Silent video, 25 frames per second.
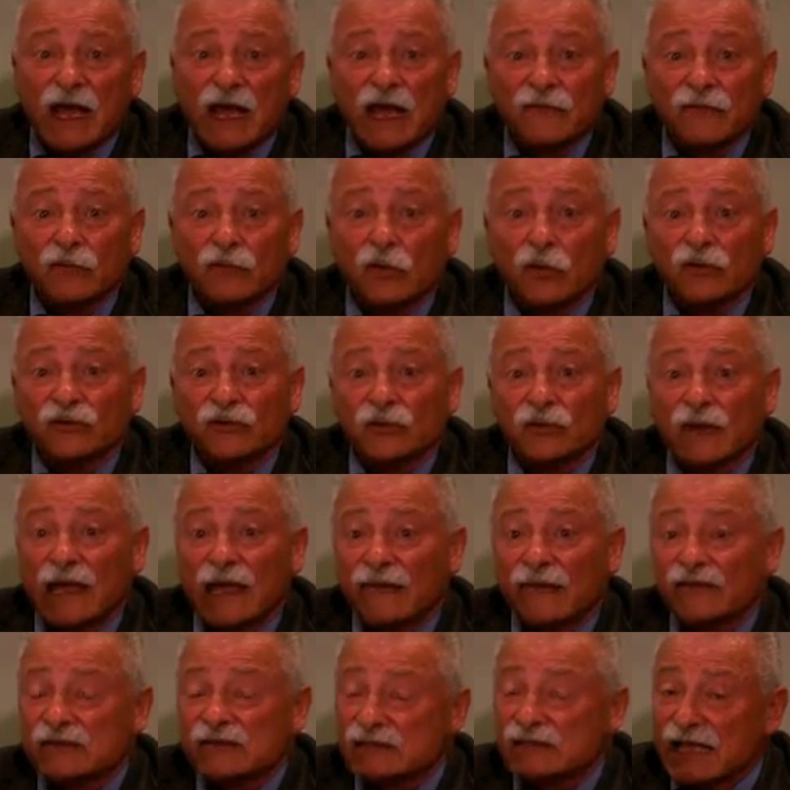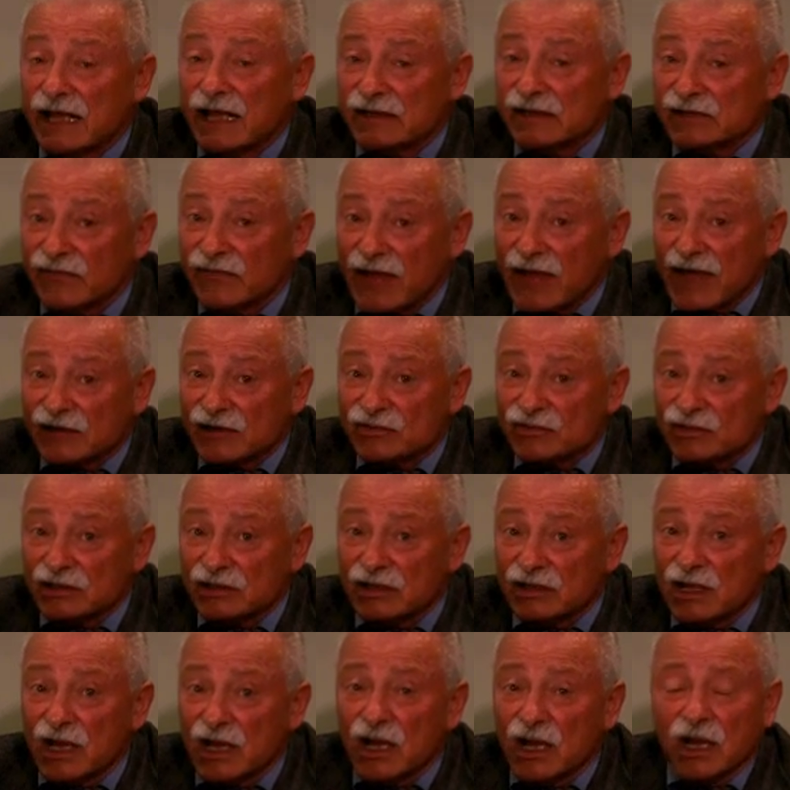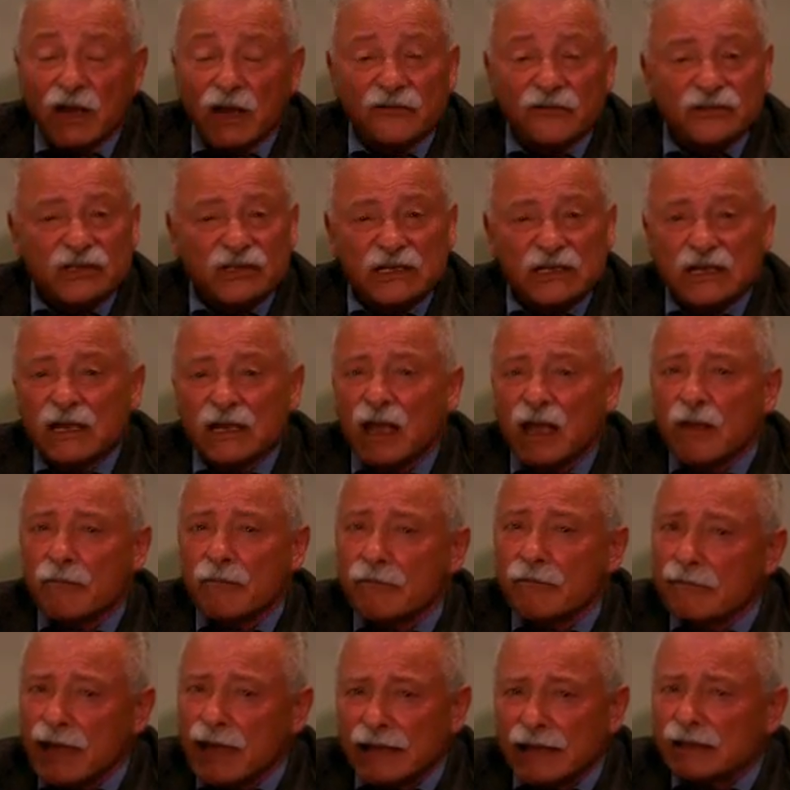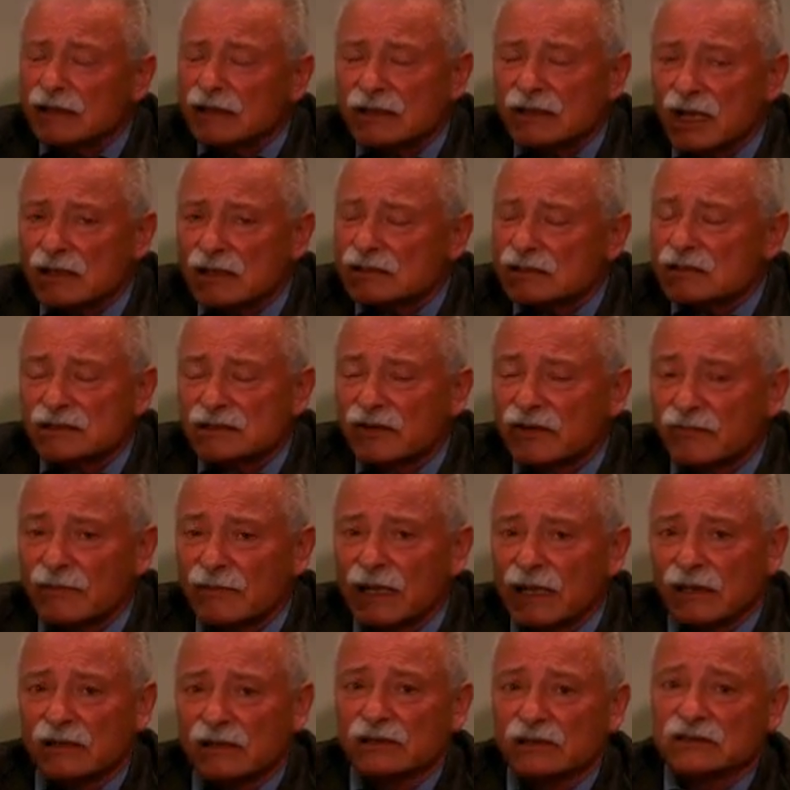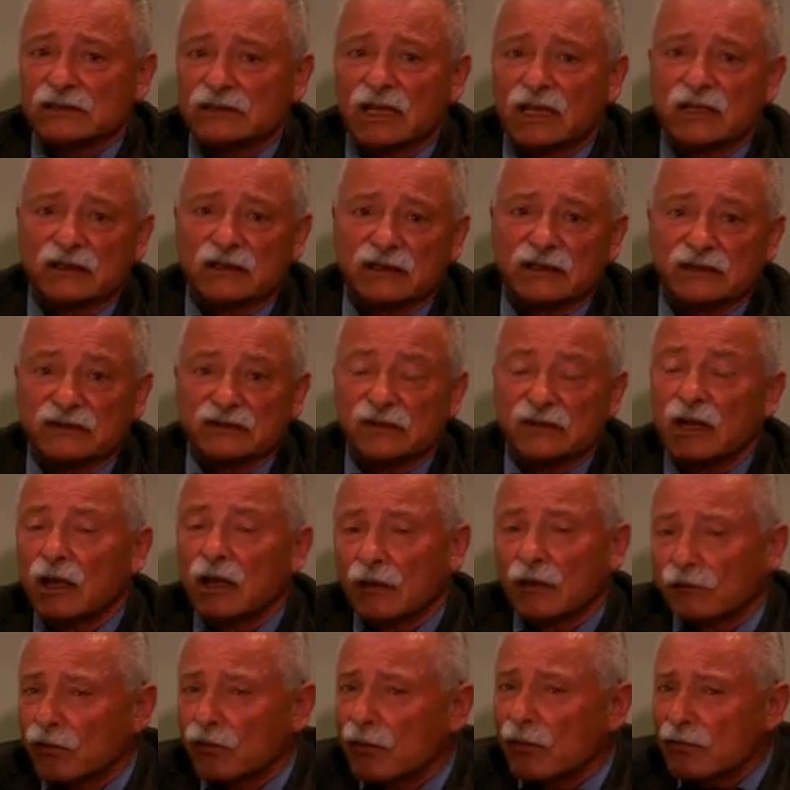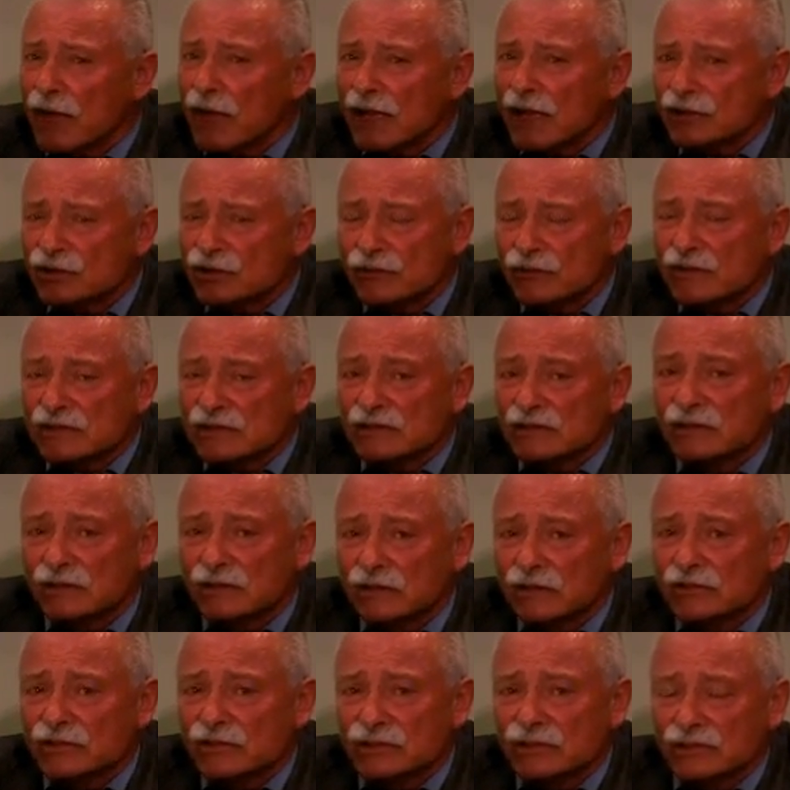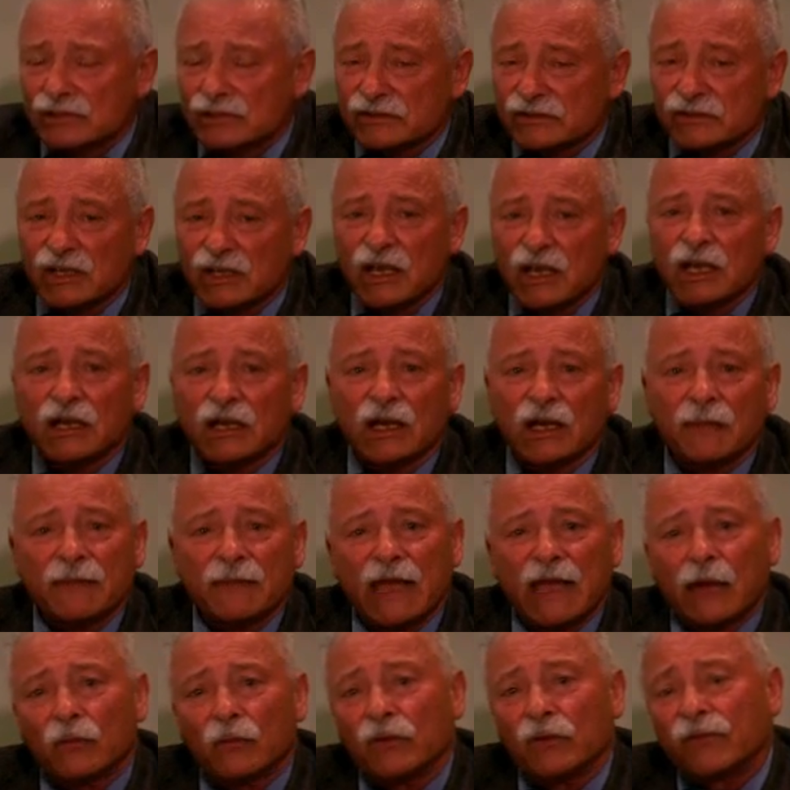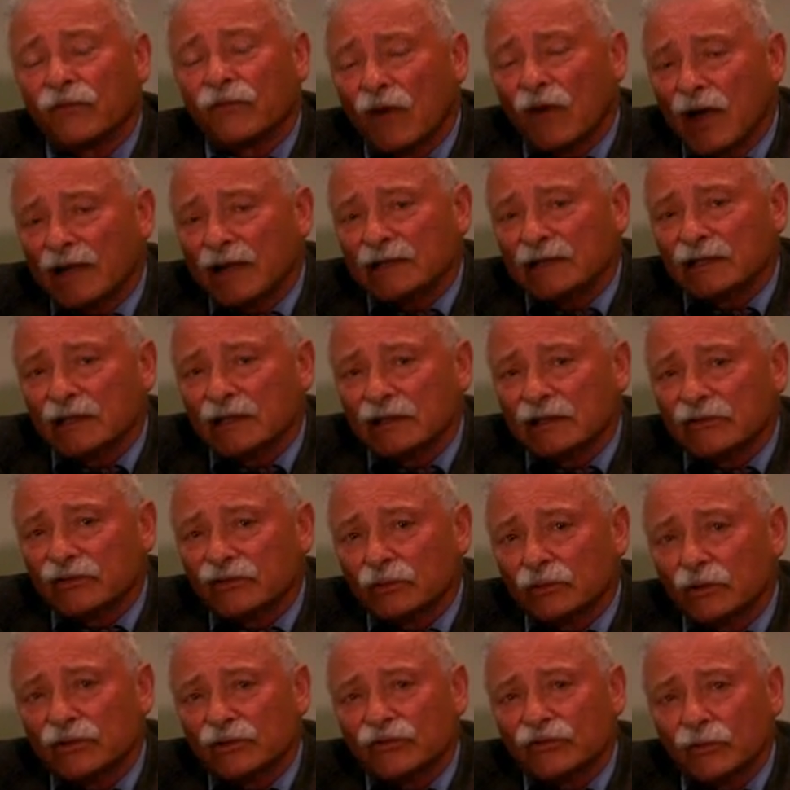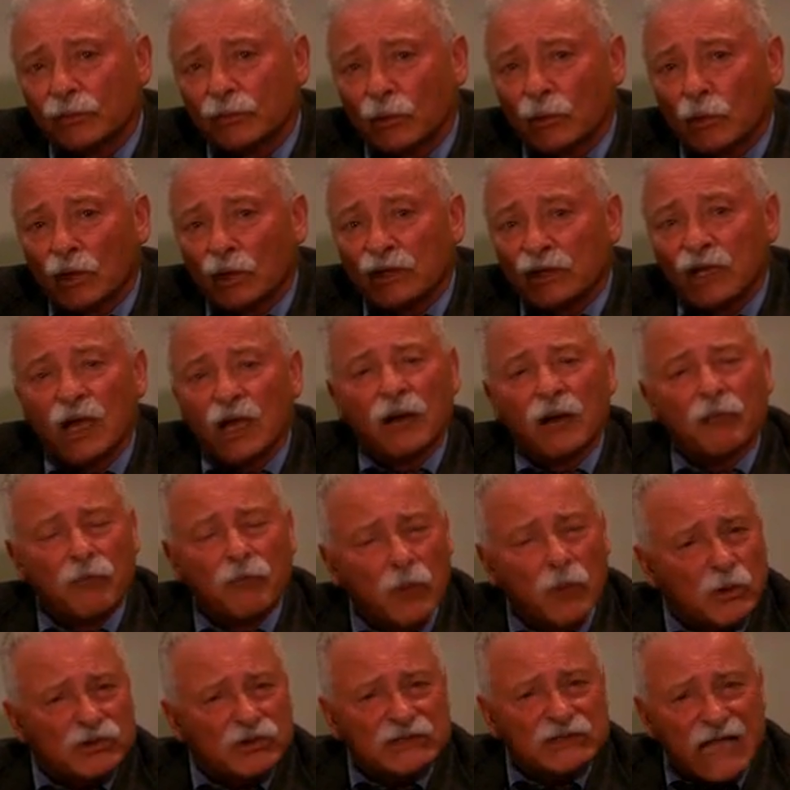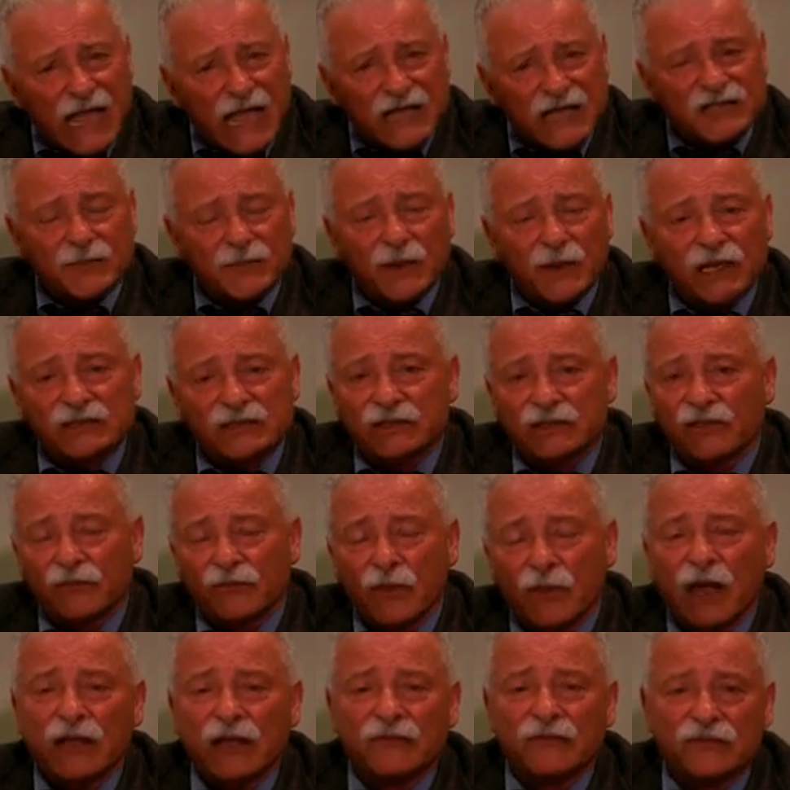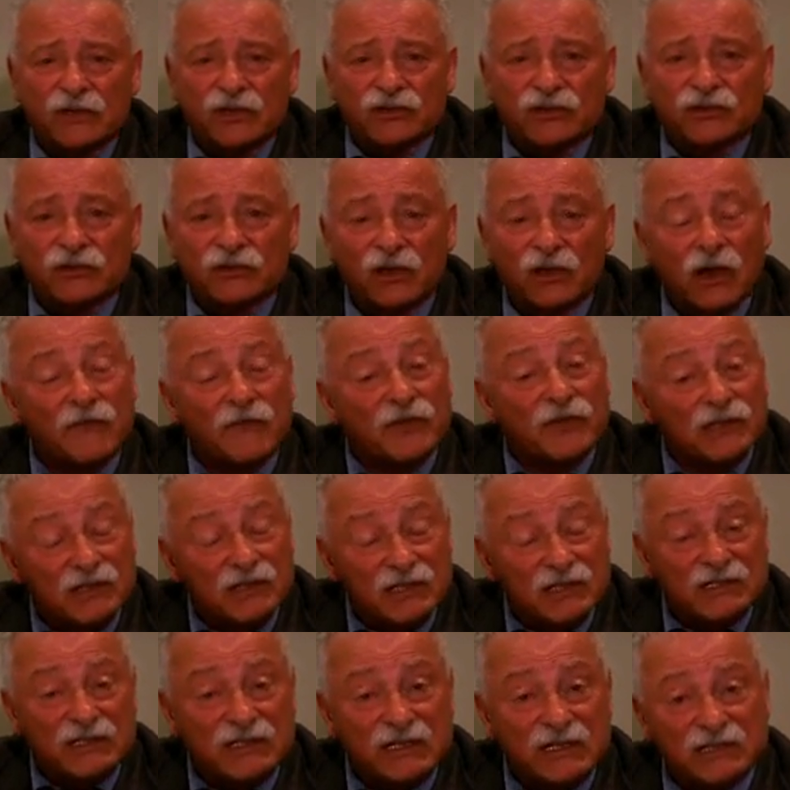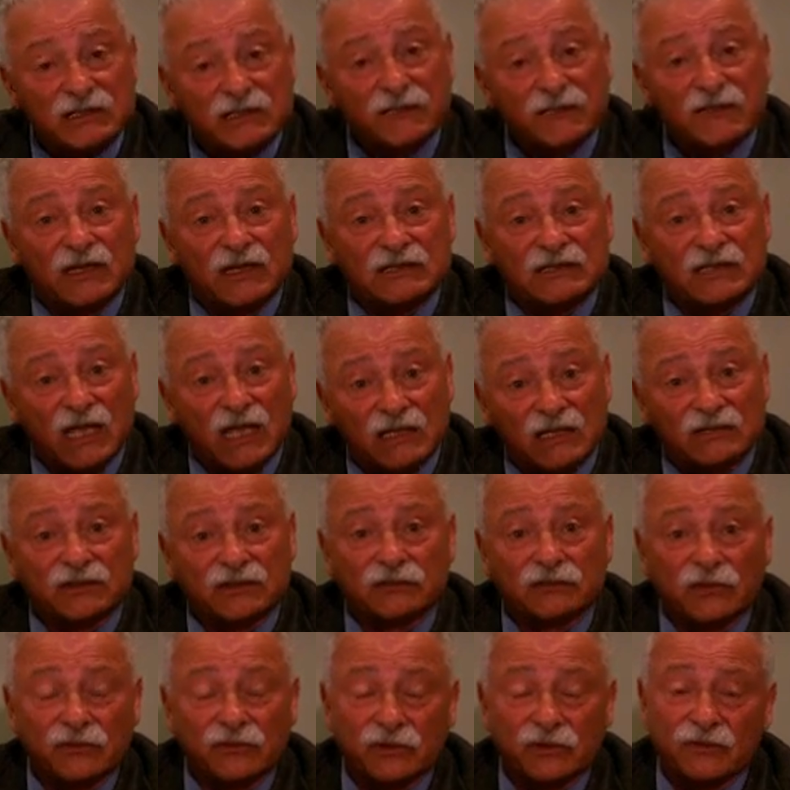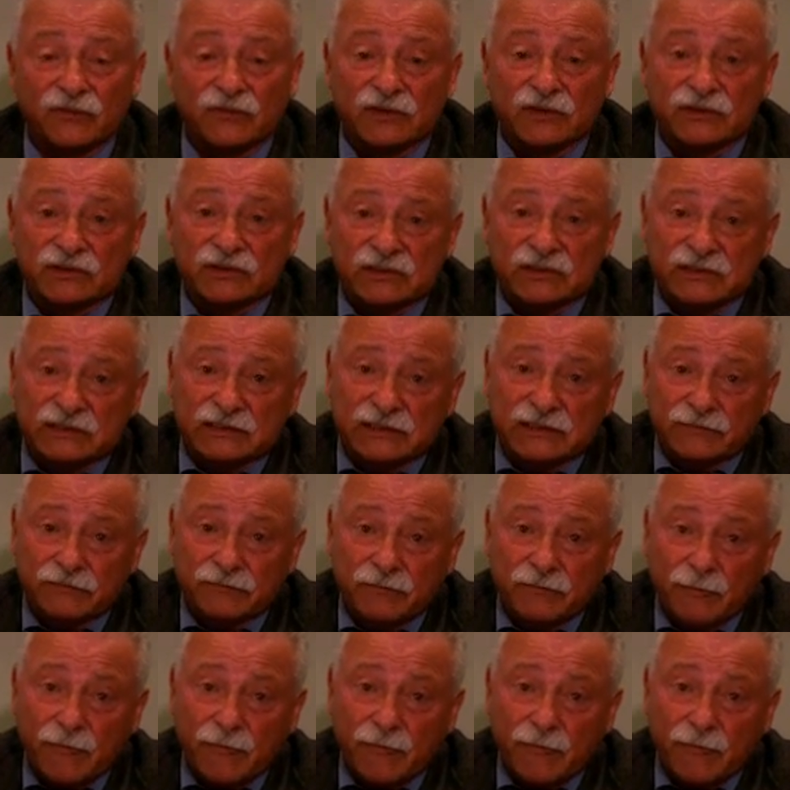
I've also had the satisfaction of seeing many dozens of medical studies from major institutions come out with findings which support most aspects of my vision of the disease of testosterone deficiency.